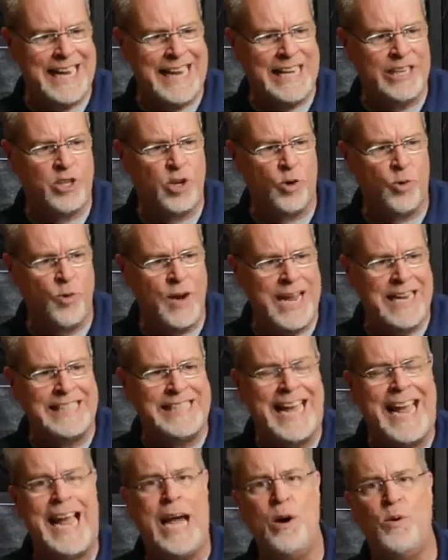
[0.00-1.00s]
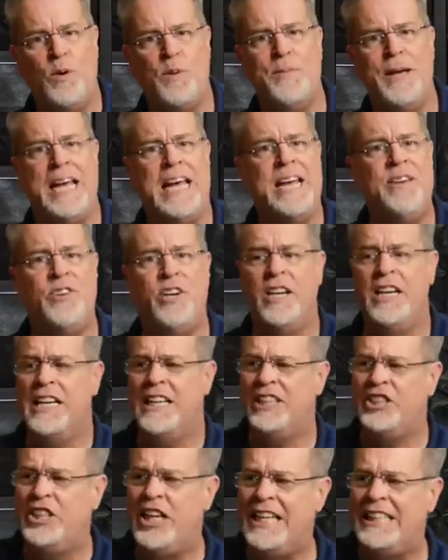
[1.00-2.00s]
and correct outward behavior.
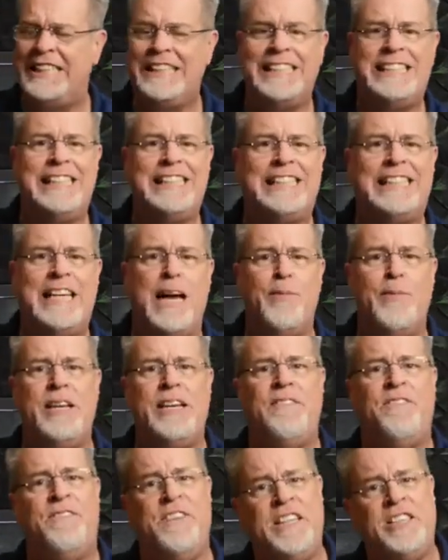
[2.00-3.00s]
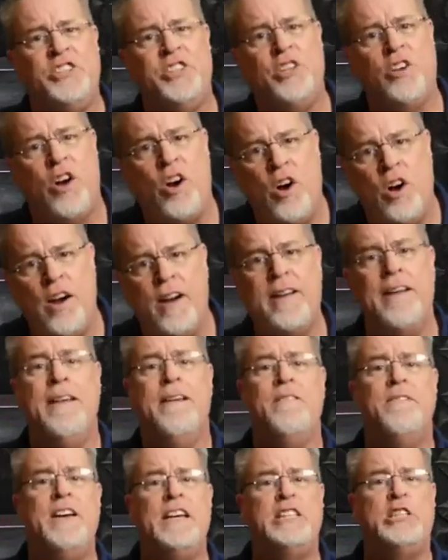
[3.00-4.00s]
Jesus is coming to fix your heart,
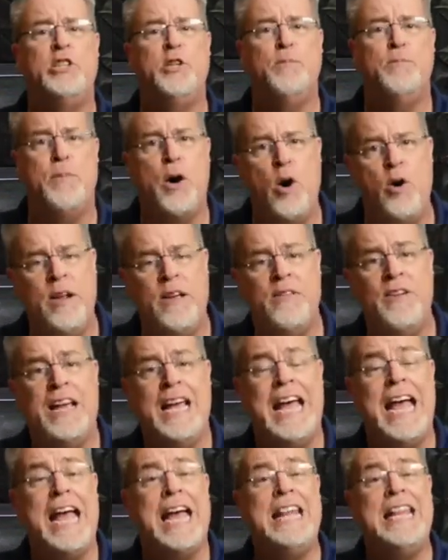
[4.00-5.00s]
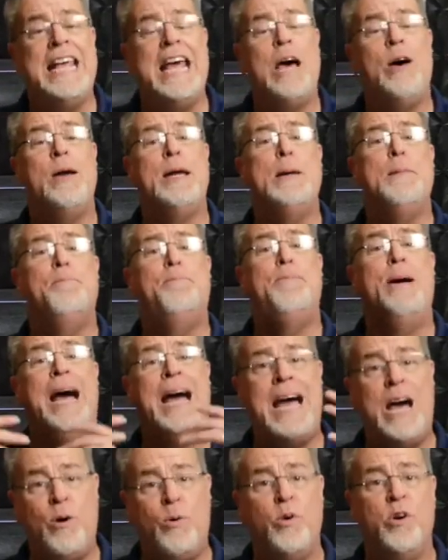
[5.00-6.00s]
fix your motive, and now
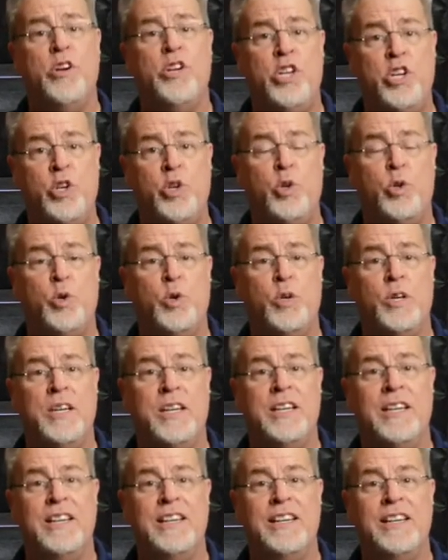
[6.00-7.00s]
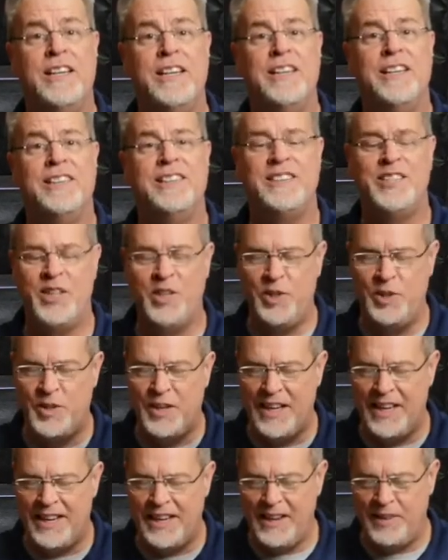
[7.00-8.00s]
empower you to,
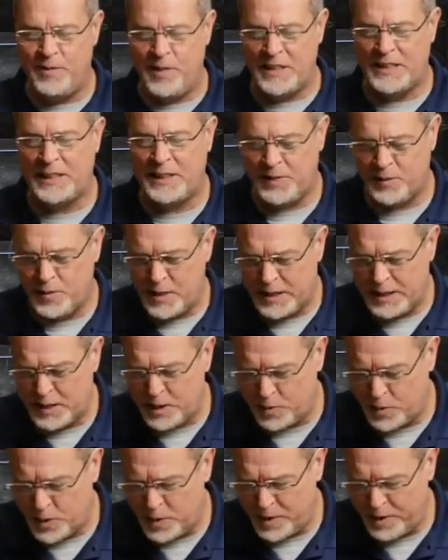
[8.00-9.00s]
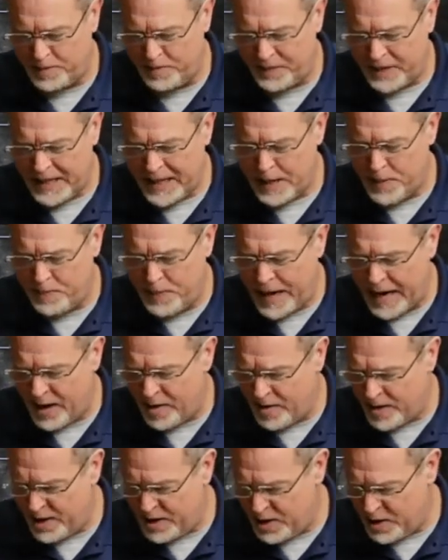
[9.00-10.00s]
uh, what's, what's the word?
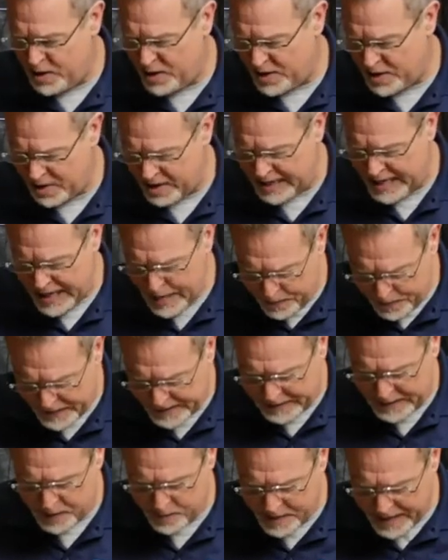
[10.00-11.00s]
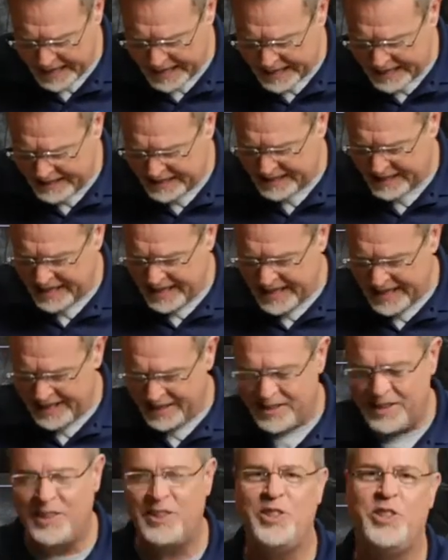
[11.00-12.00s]
Empower you to keep his commands,
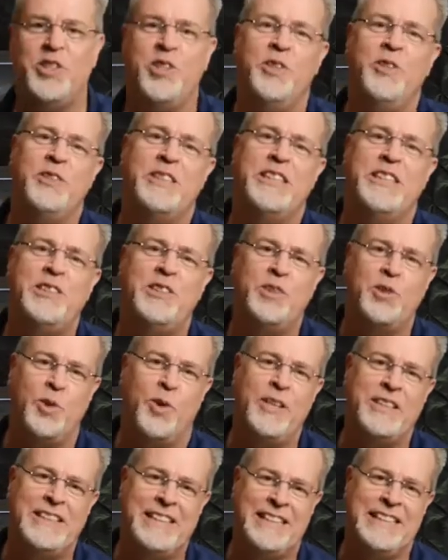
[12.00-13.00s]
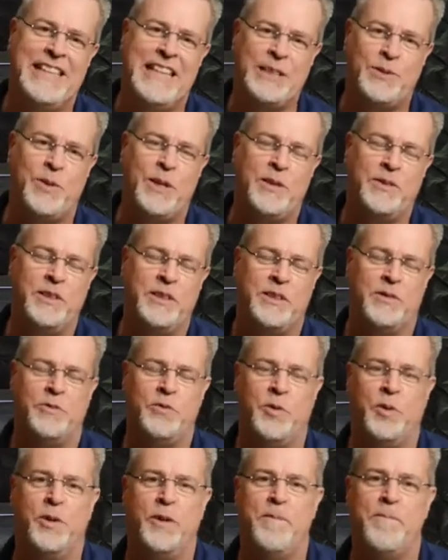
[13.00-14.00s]
to choose his choices. That's what I was looking
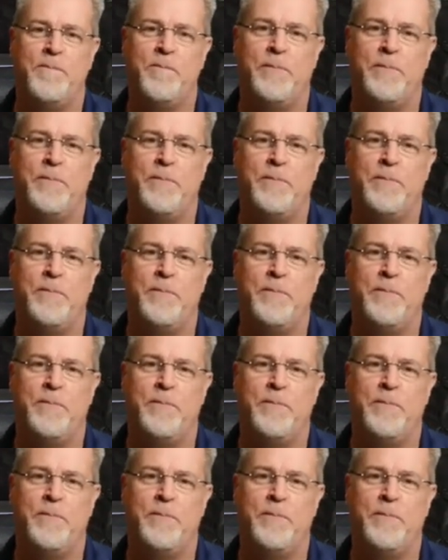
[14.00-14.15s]
for.